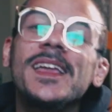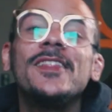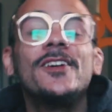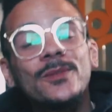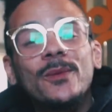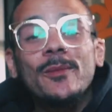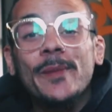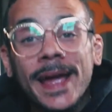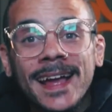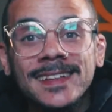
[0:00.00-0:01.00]
There's a rubber
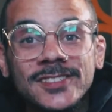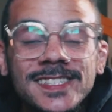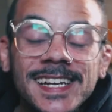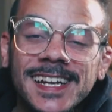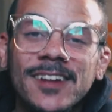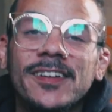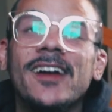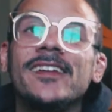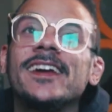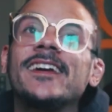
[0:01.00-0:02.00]
band just sticking out
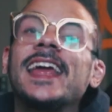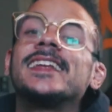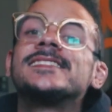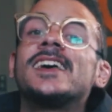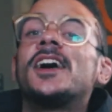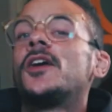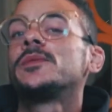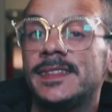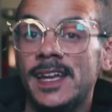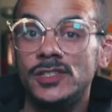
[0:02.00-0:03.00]
down there, and it's to help
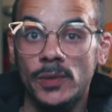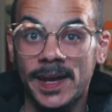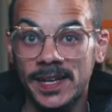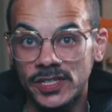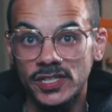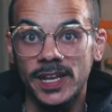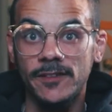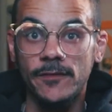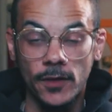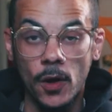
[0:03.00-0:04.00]
that drainage like
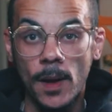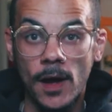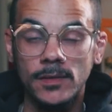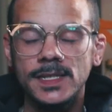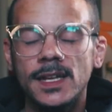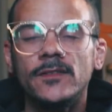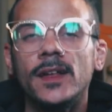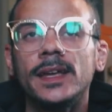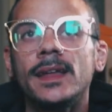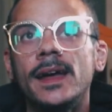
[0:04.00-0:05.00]
flow out and stuff
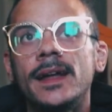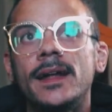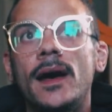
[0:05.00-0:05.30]
like that,